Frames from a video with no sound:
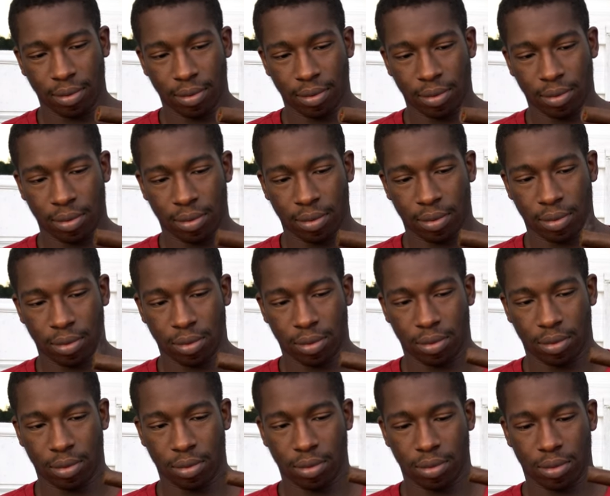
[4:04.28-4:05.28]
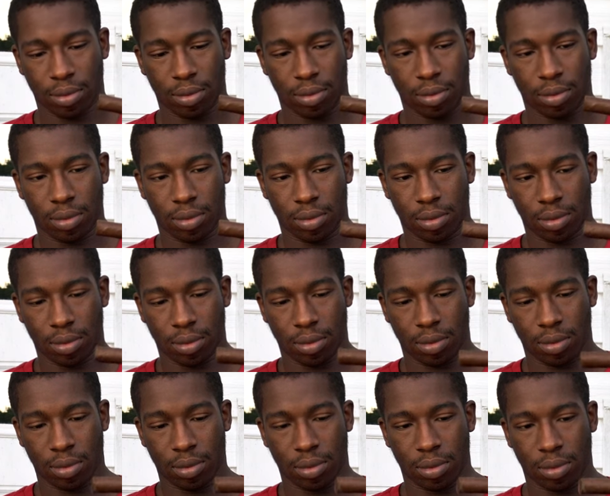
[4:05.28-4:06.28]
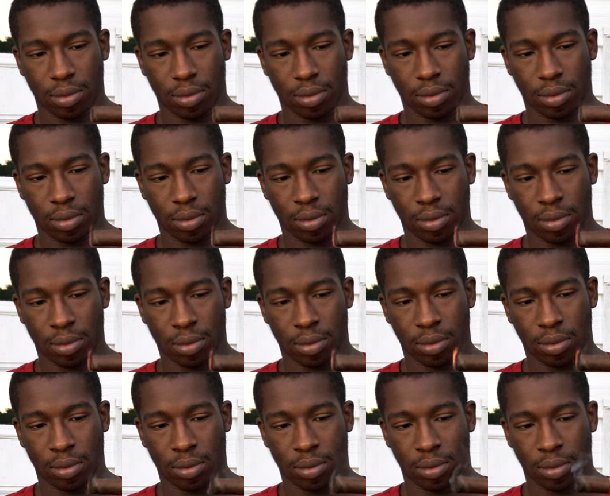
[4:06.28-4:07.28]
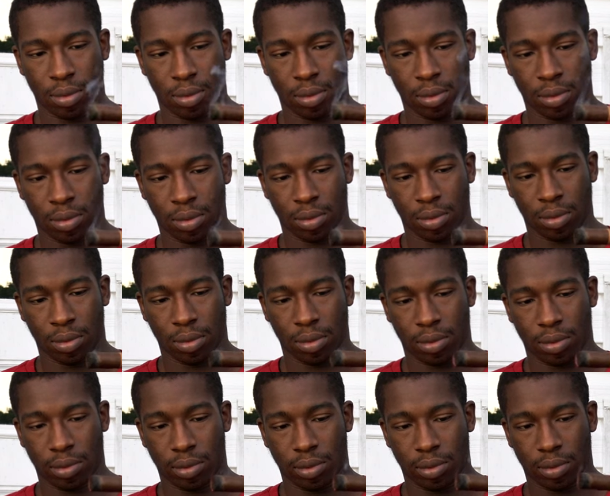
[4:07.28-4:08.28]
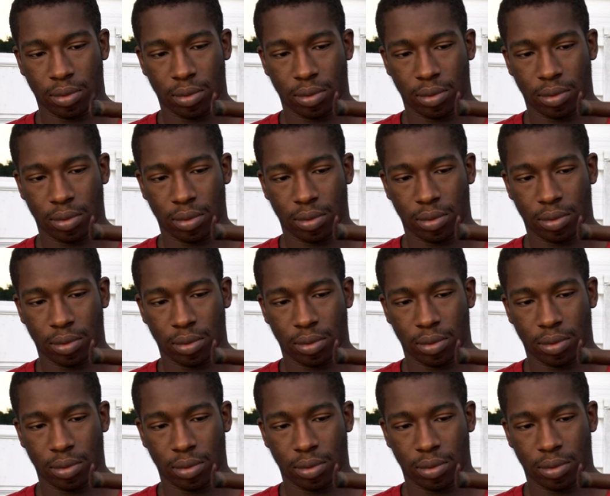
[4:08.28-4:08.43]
(no one is talking)